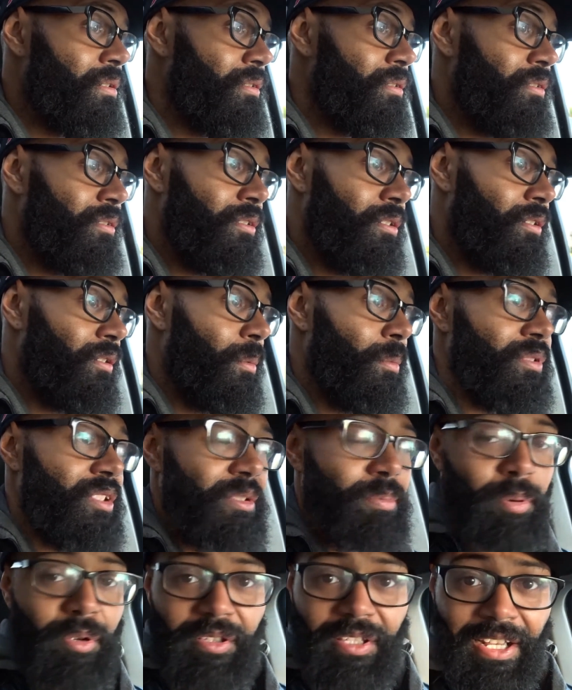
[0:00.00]
you know, I'm gonna
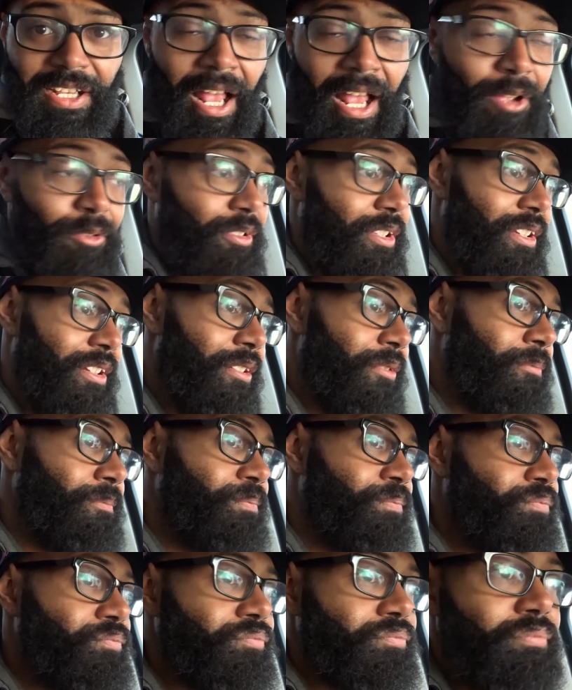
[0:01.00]
just put that out there.
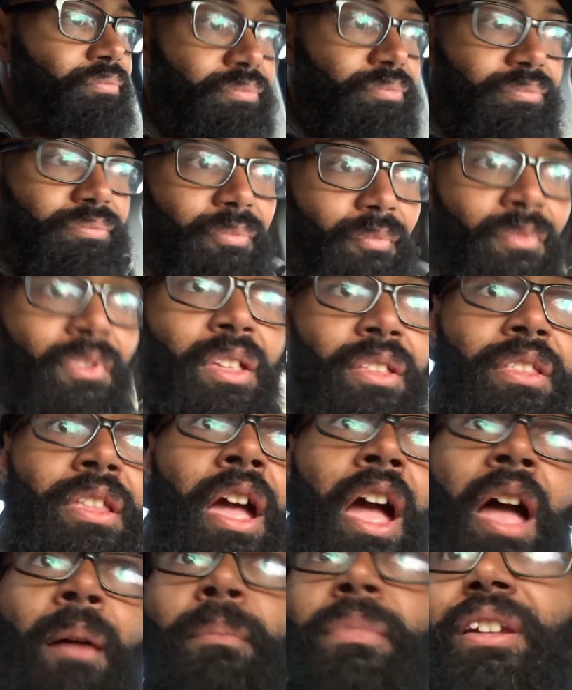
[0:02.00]
Now
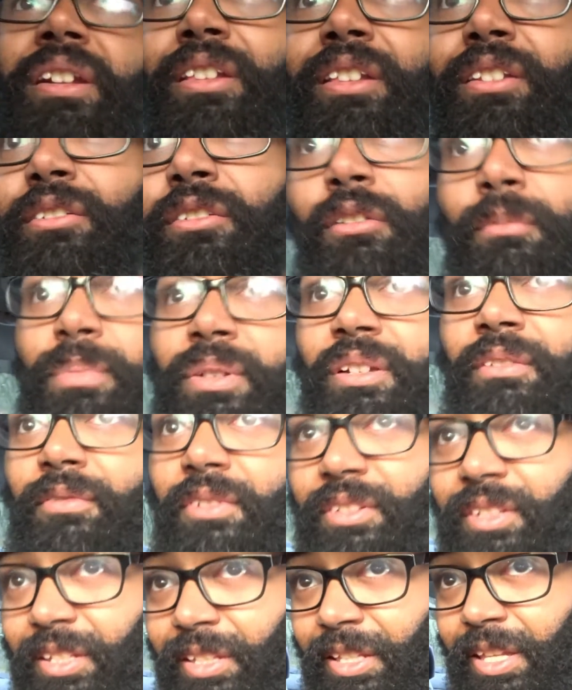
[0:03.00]
I'm in a little bit of
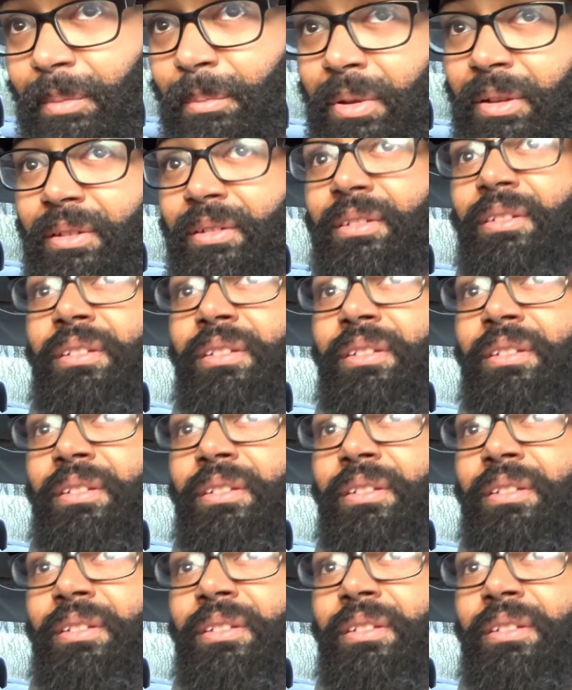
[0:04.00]
a dilemma